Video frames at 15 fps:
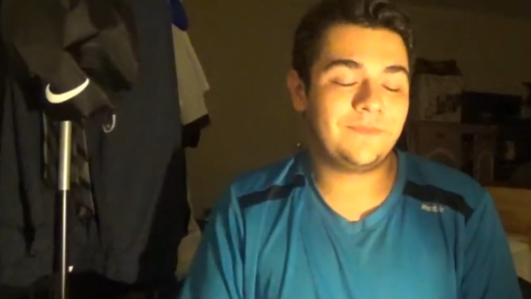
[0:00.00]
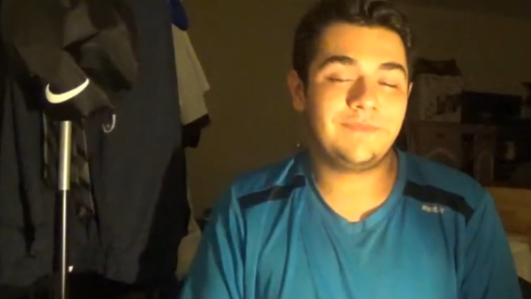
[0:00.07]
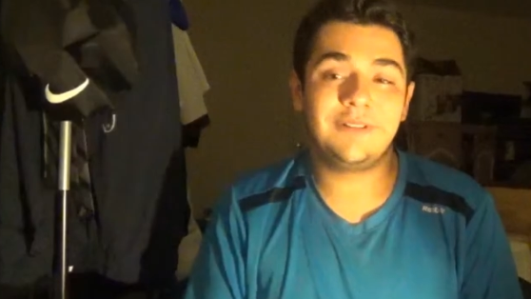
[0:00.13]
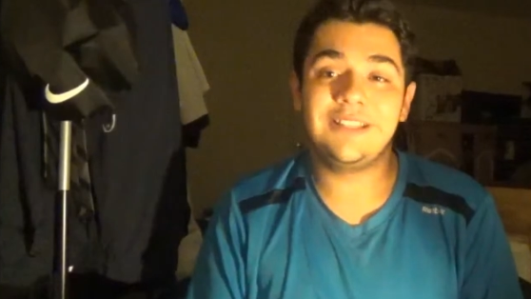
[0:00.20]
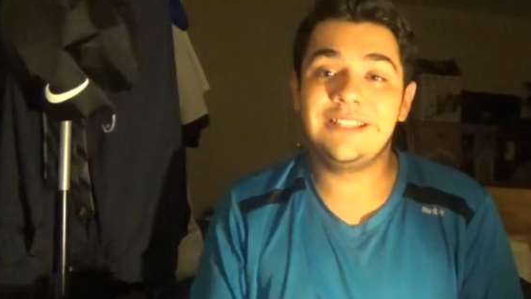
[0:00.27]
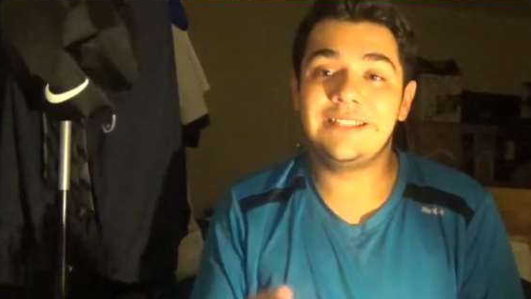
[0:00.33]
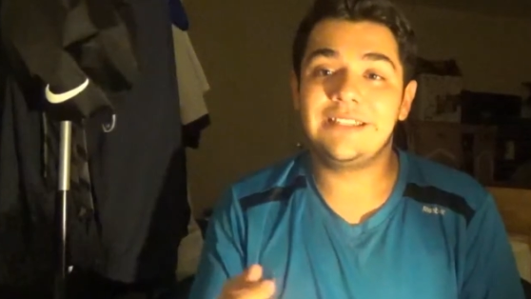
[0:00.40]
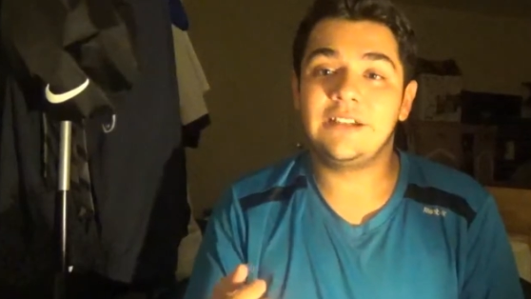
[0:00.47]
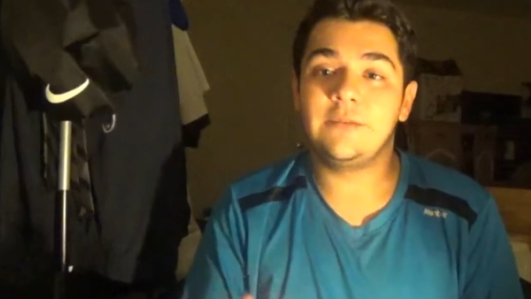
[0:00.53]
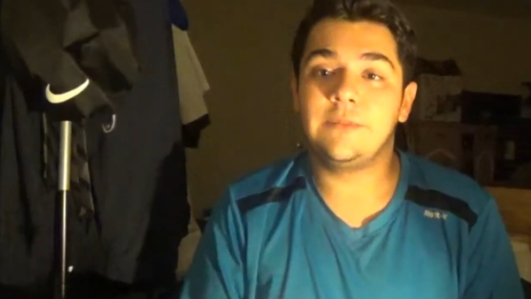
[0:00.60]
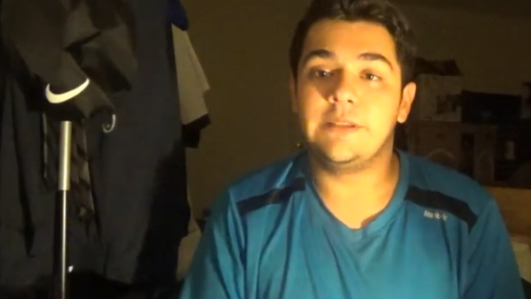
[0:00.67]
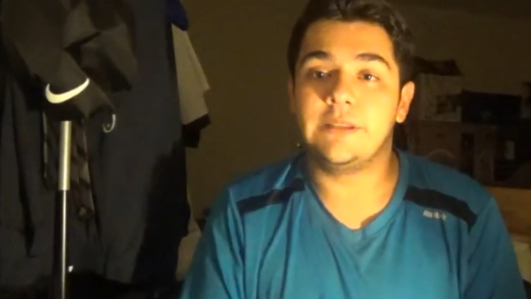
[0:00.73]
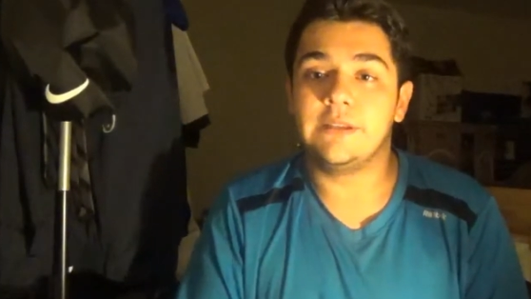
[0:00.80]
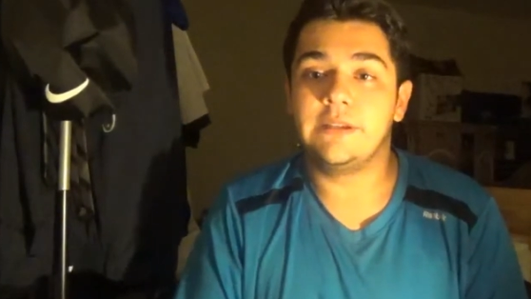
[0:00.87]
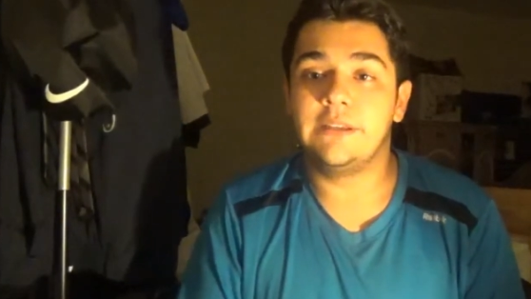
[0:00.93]
please tell
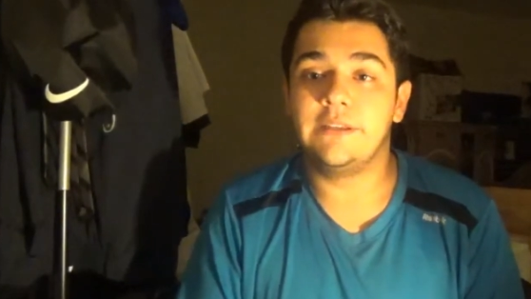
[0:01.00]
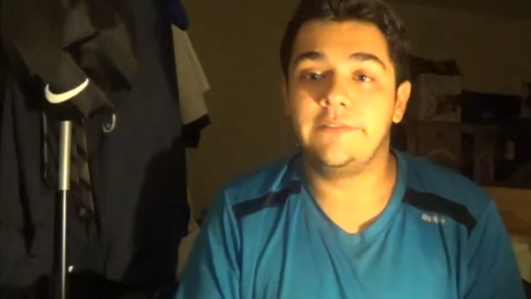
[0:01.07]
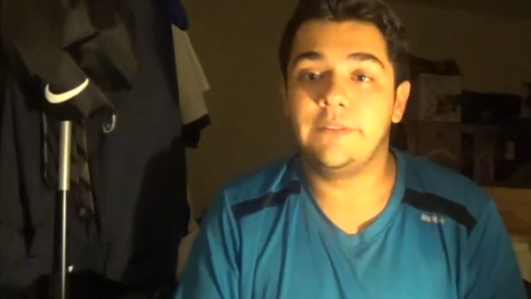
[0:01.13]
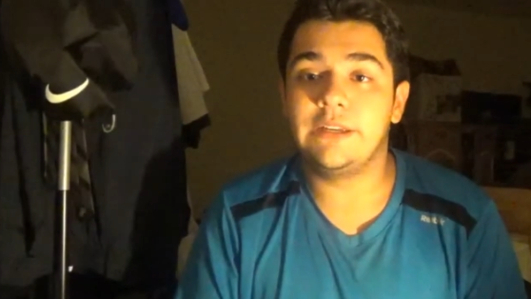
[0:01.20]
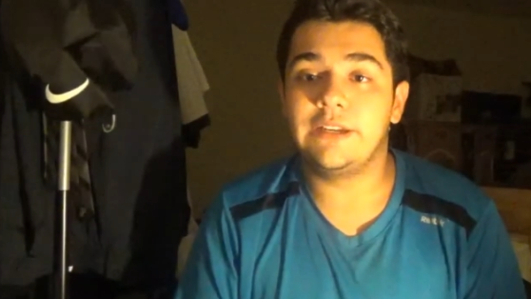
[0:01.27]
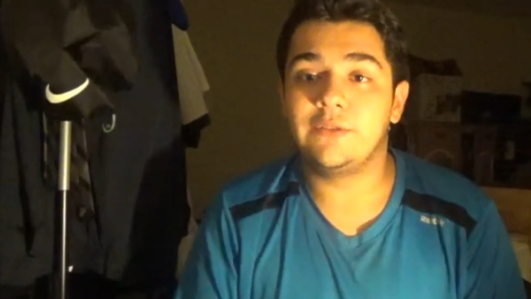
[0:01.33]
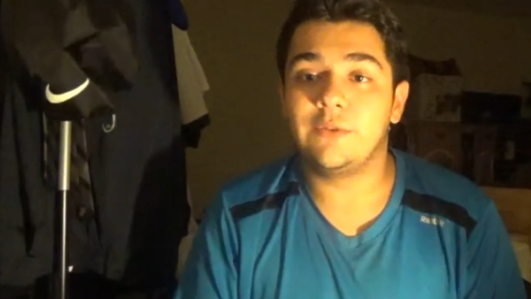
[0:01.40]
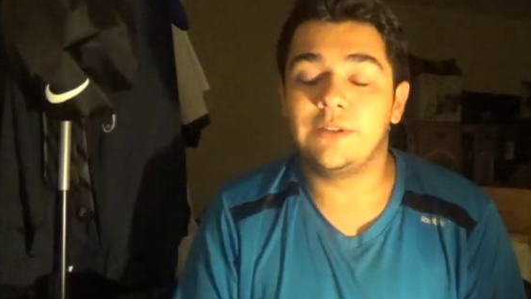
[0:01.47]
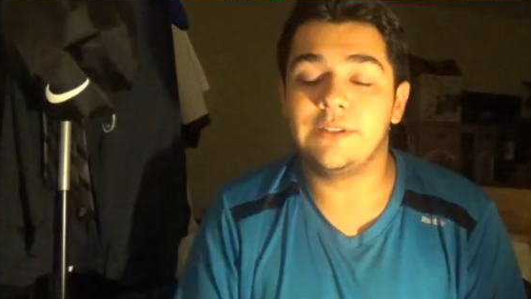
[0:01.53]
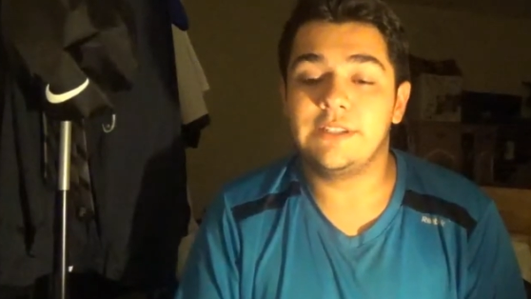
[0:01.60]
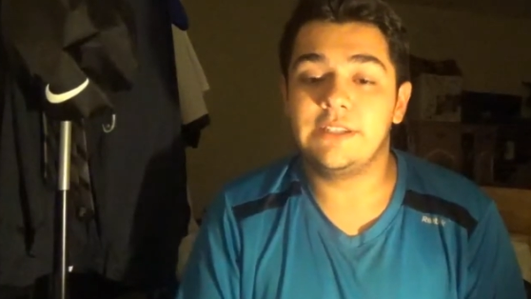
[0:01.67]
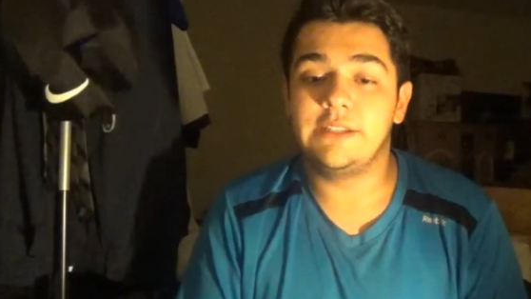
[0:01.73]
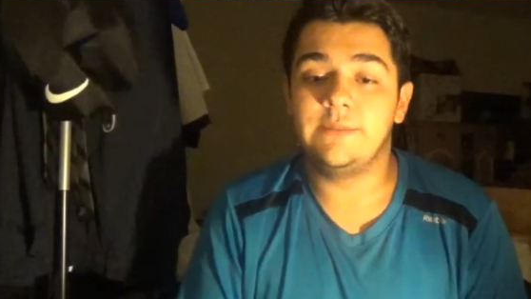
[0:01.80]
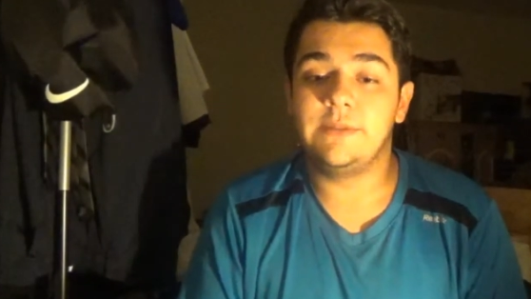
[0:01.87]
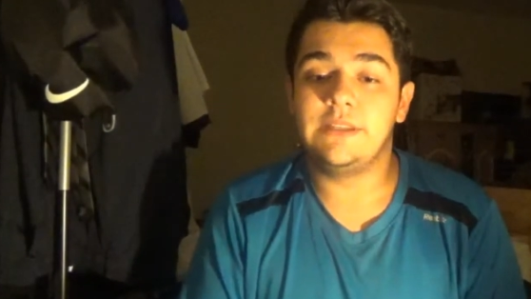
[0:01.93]
me if you guys want to
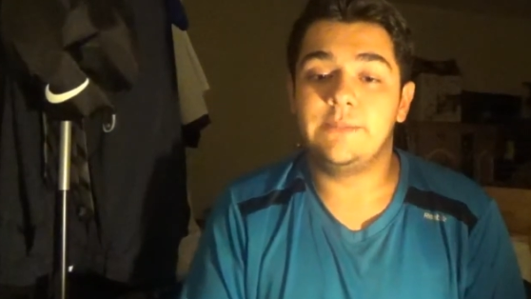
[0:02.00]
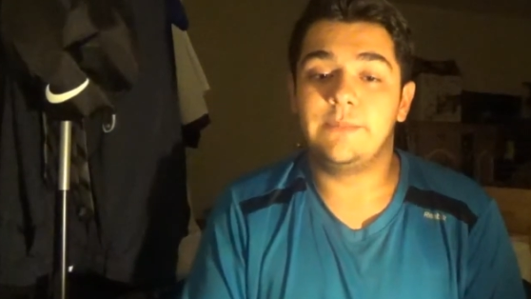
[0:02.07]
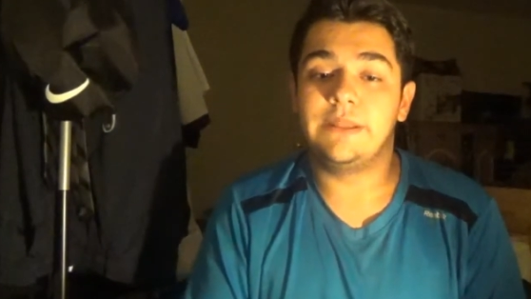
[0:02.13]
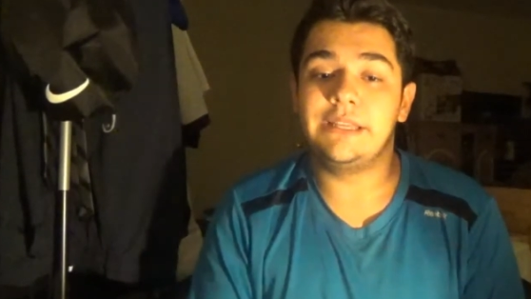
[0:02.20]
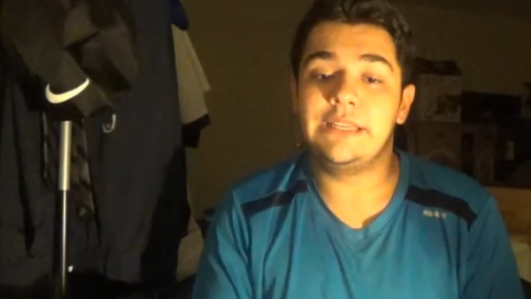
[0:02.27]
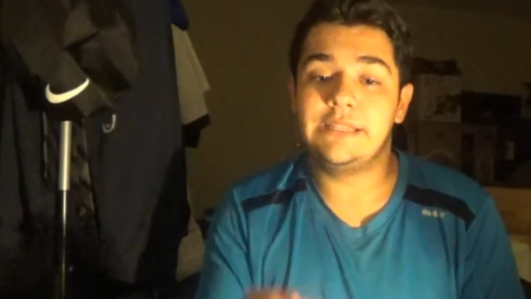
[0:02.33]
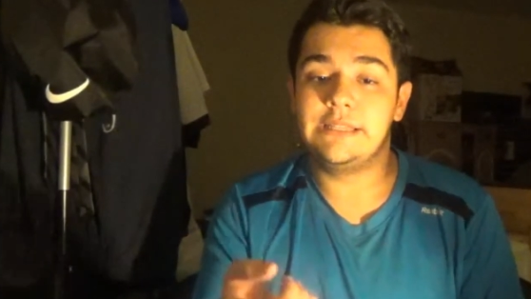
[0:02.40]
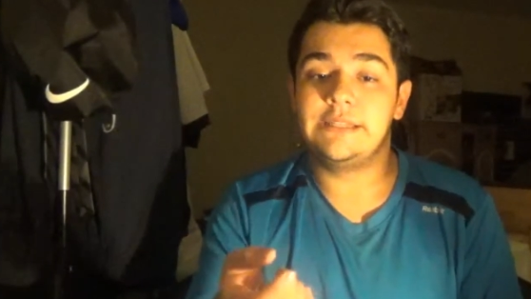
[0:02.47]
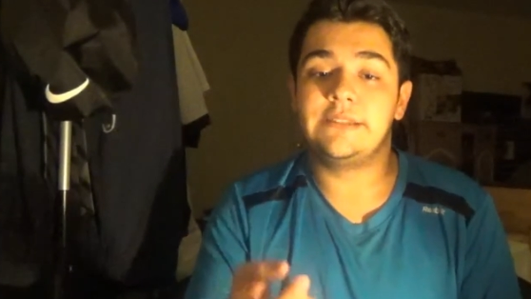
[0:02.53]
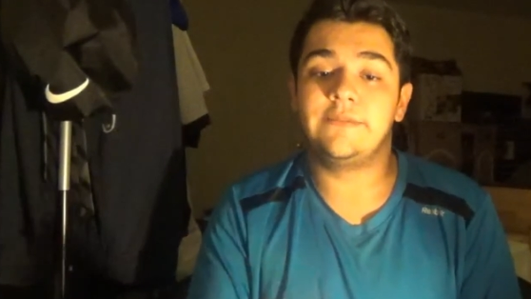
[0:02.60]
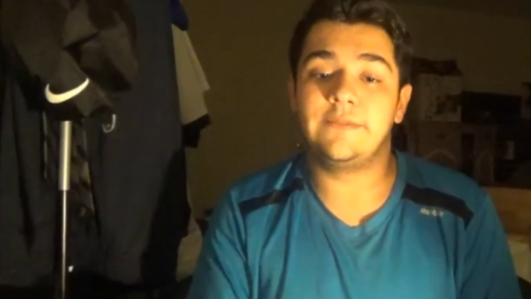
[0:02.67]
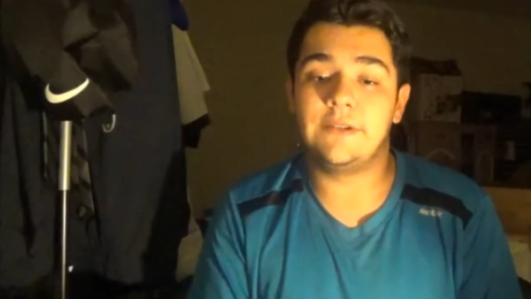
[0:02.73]
see me play this